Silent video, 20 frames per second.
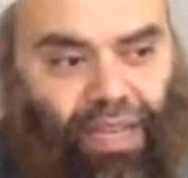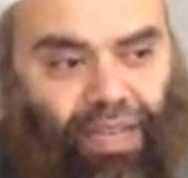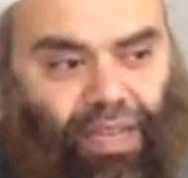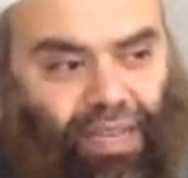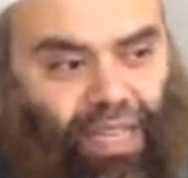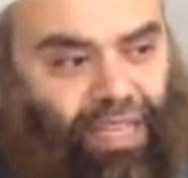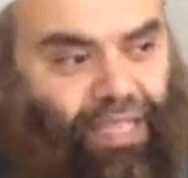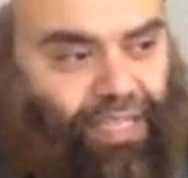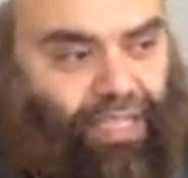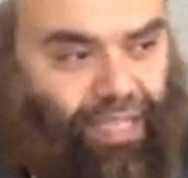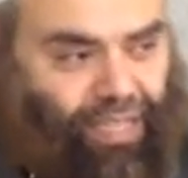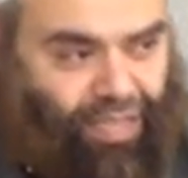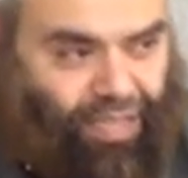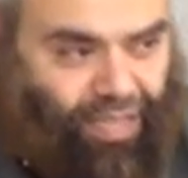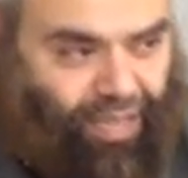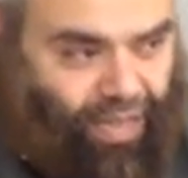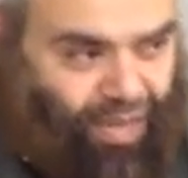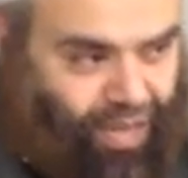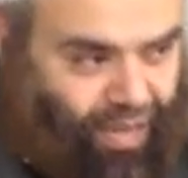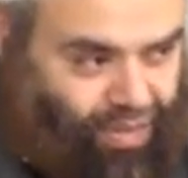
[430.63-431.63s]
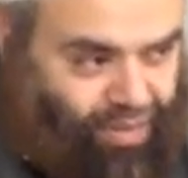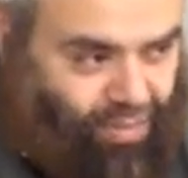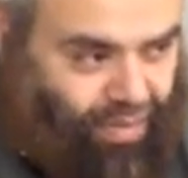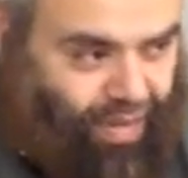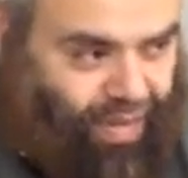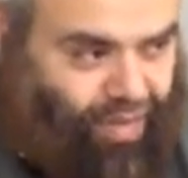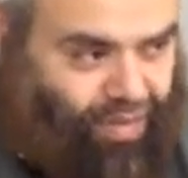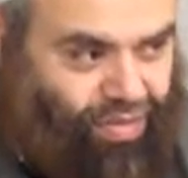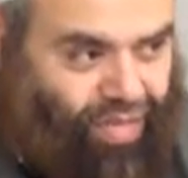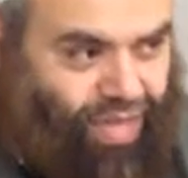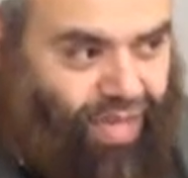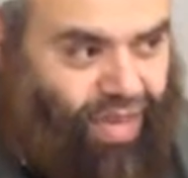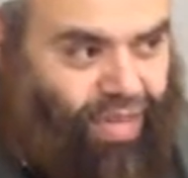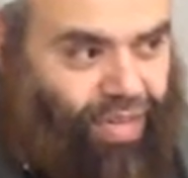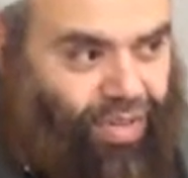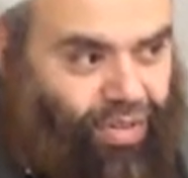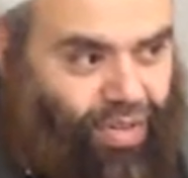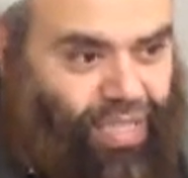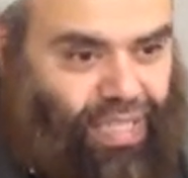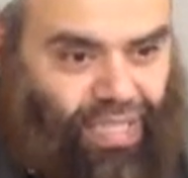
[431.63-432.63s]
nature, that Allah subhanahu wa ta'ala
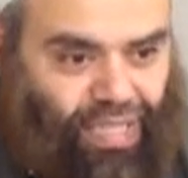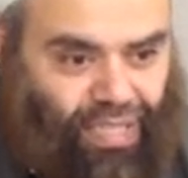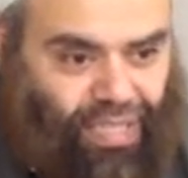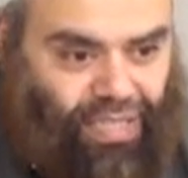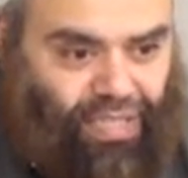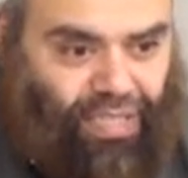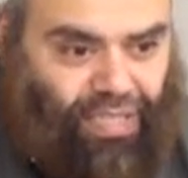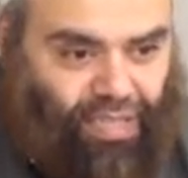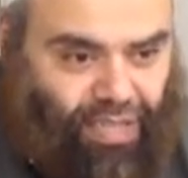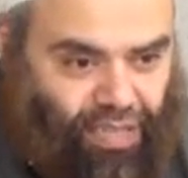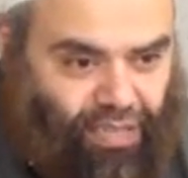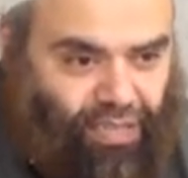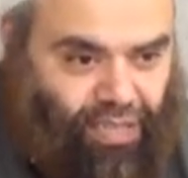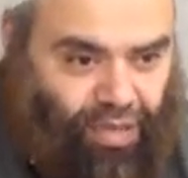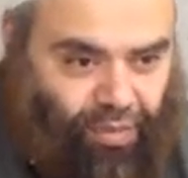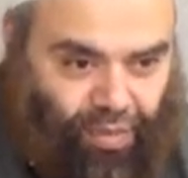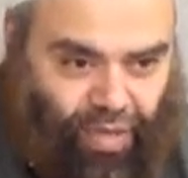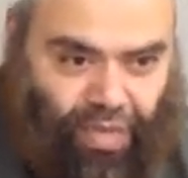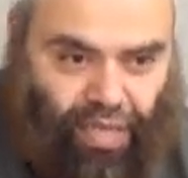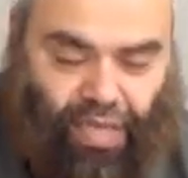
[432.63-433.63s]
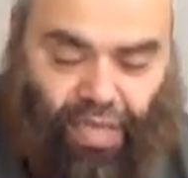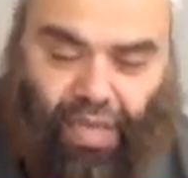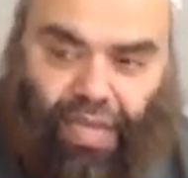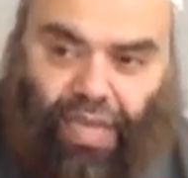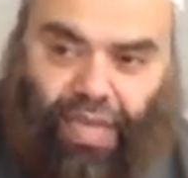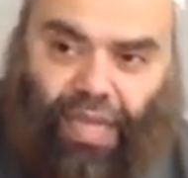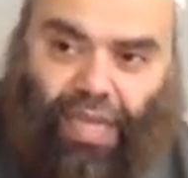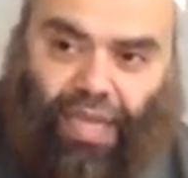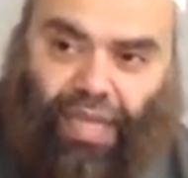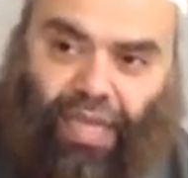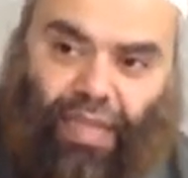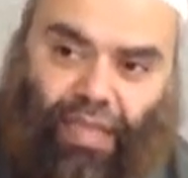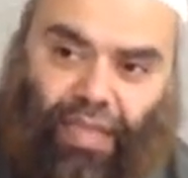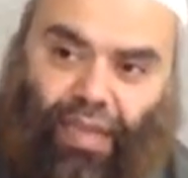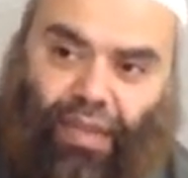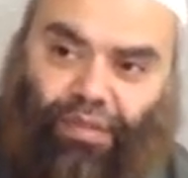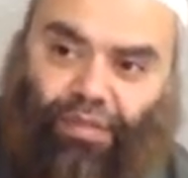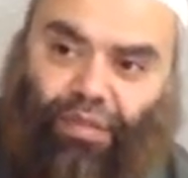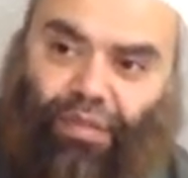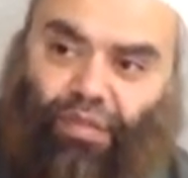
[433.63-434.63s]
created us in such a way
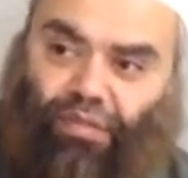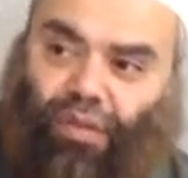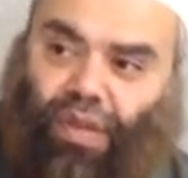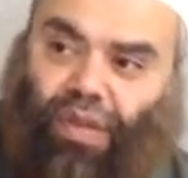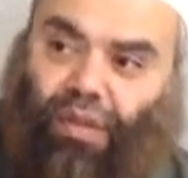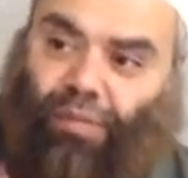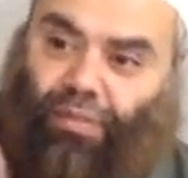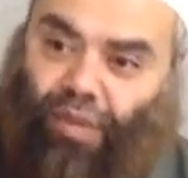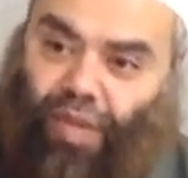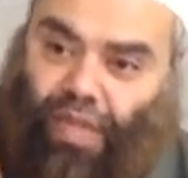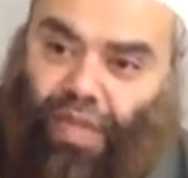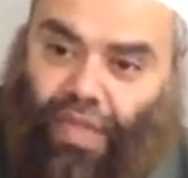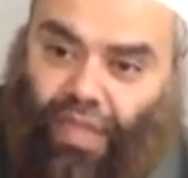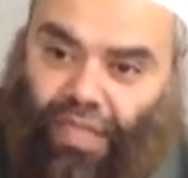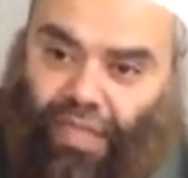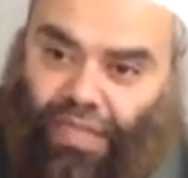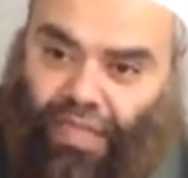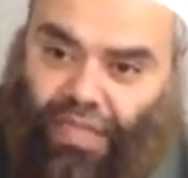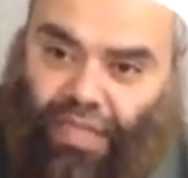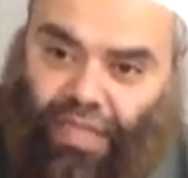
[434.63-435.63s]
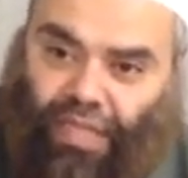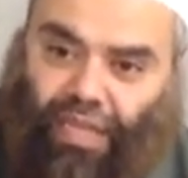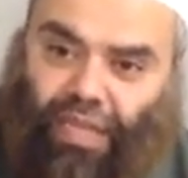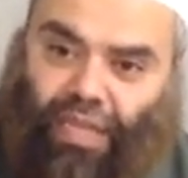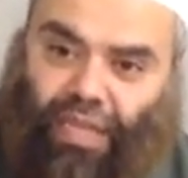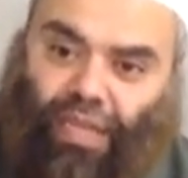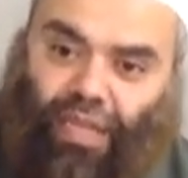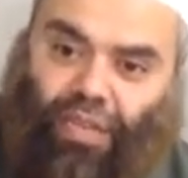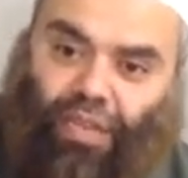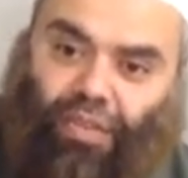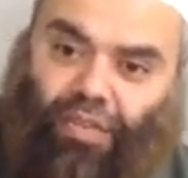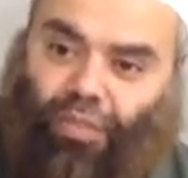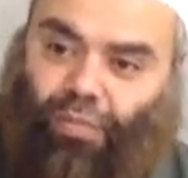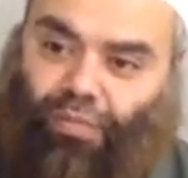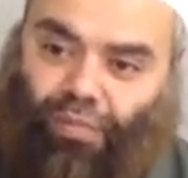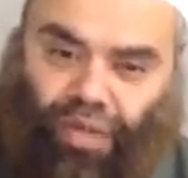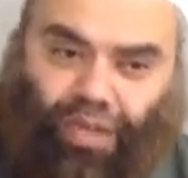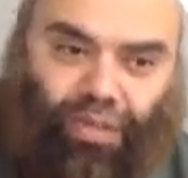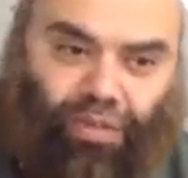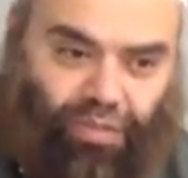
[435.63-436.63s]
that if you try to break this, you'll
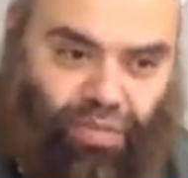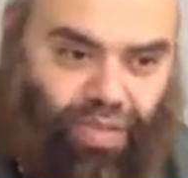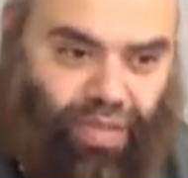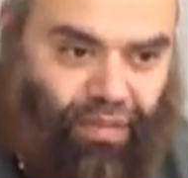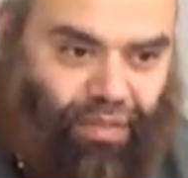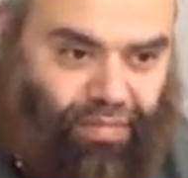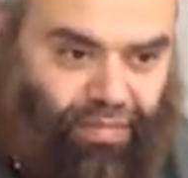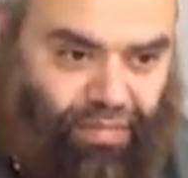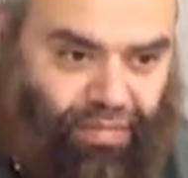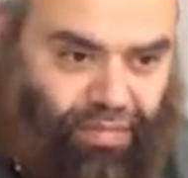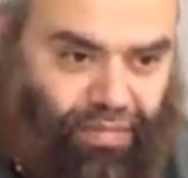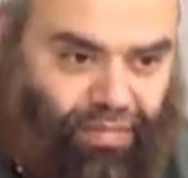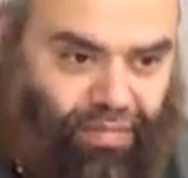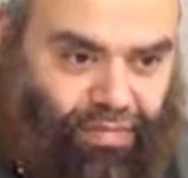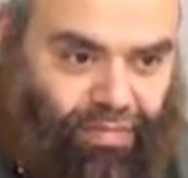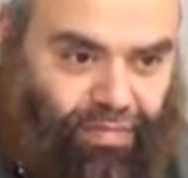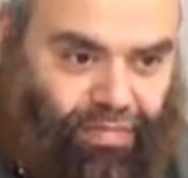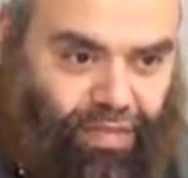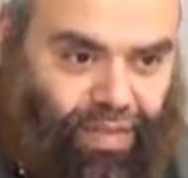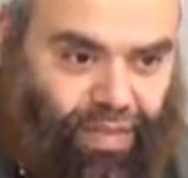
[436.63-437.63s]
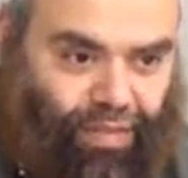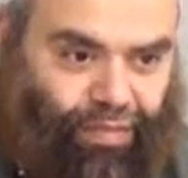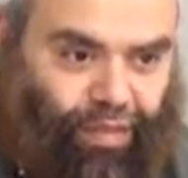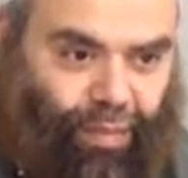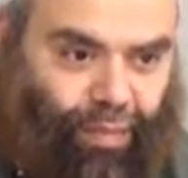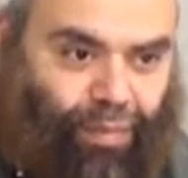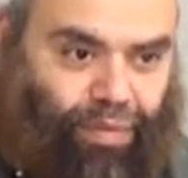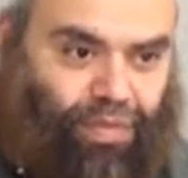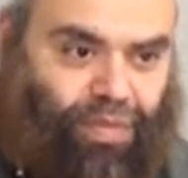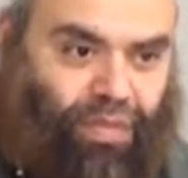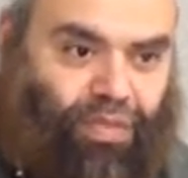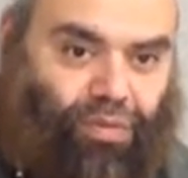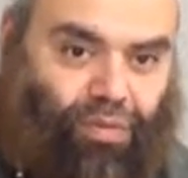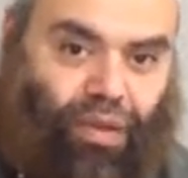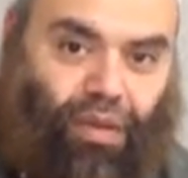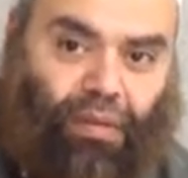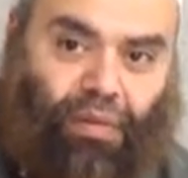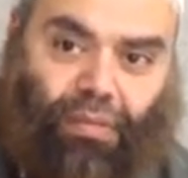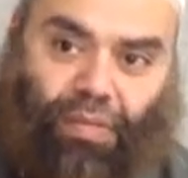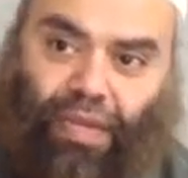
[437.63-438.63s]
break yourself. If a person
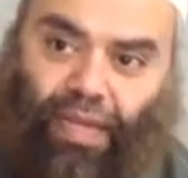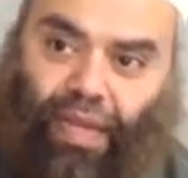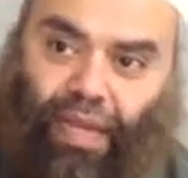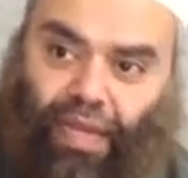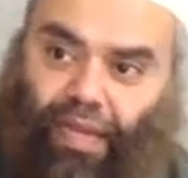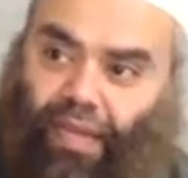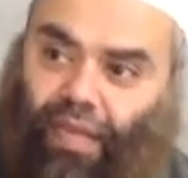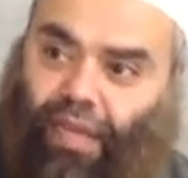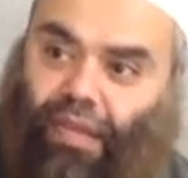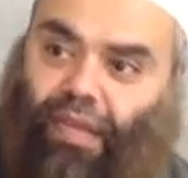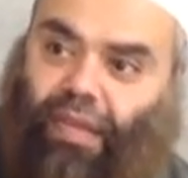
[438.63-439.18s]
try to be like